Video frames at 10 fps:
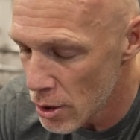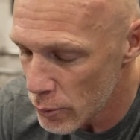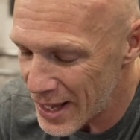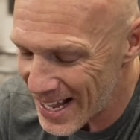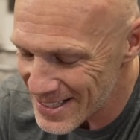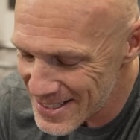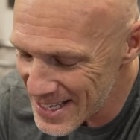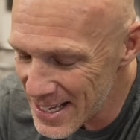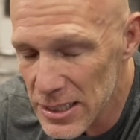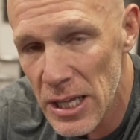We got
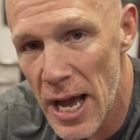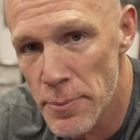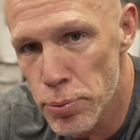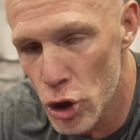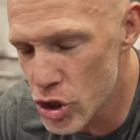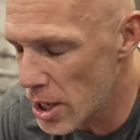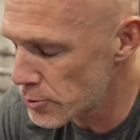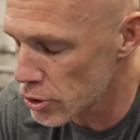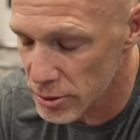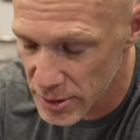decline
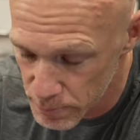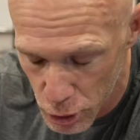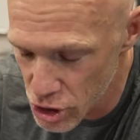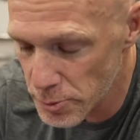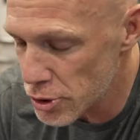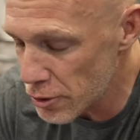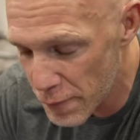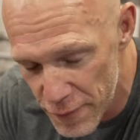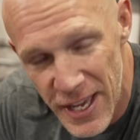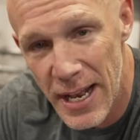push-ups or push-ups with your
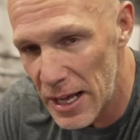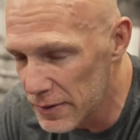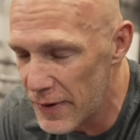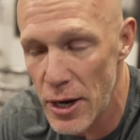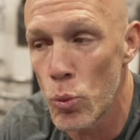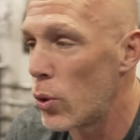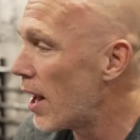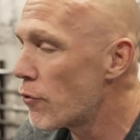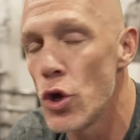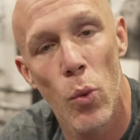feet elevated,
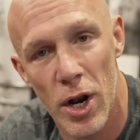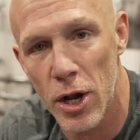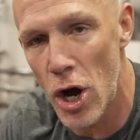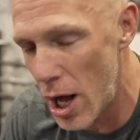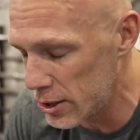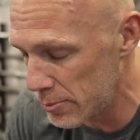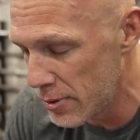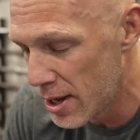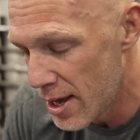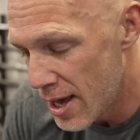whatever you want to call them.
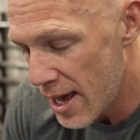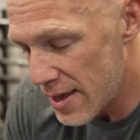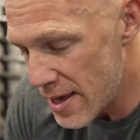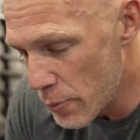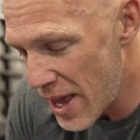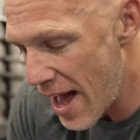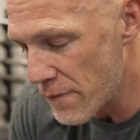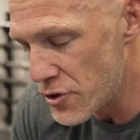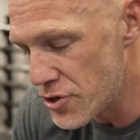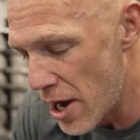And then we
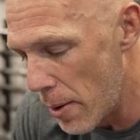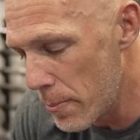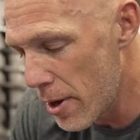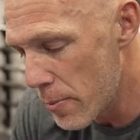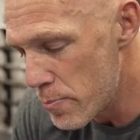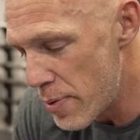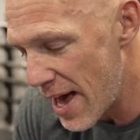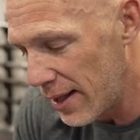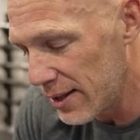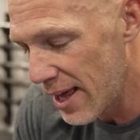have
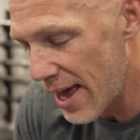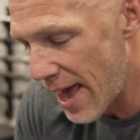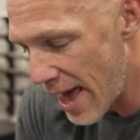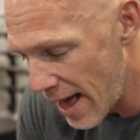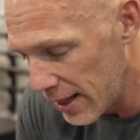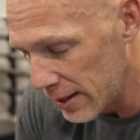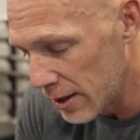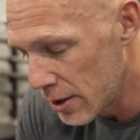dumbbell health.